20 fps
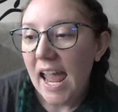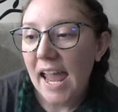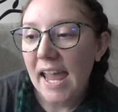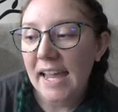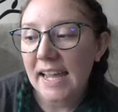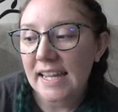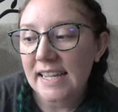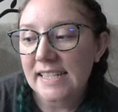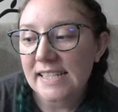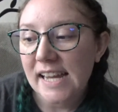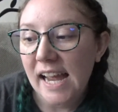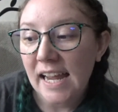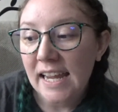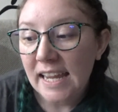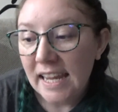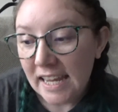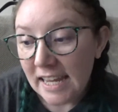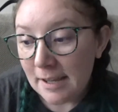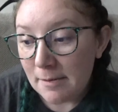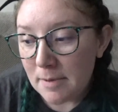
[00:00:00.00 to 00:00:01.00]
and I
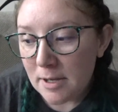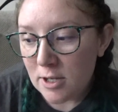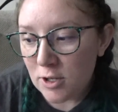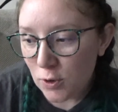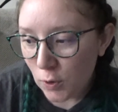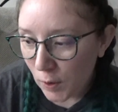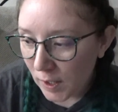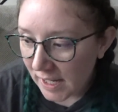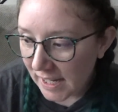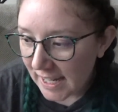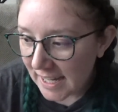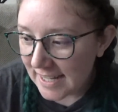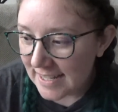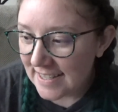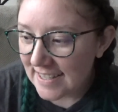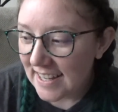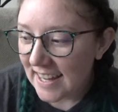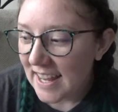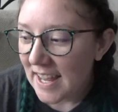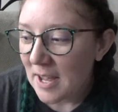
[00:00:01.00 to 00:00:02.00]
am enjoying
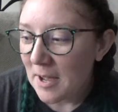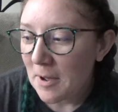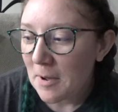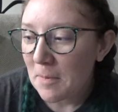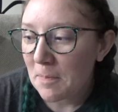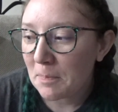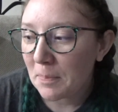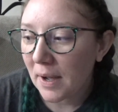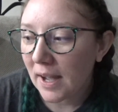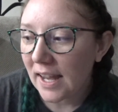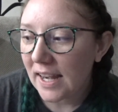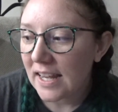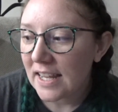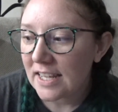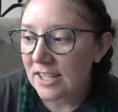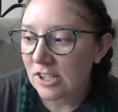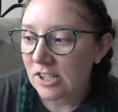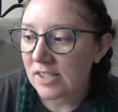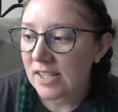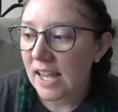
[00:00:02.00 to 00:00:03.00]
it, but
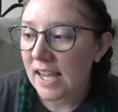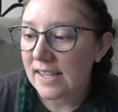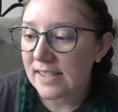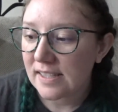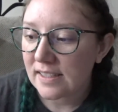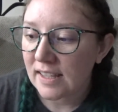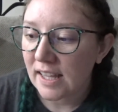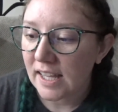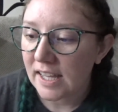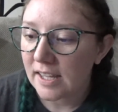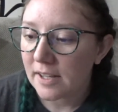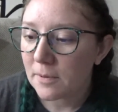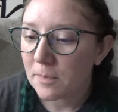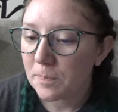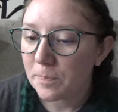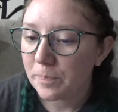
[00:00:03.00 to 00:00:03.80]
it just hasn't like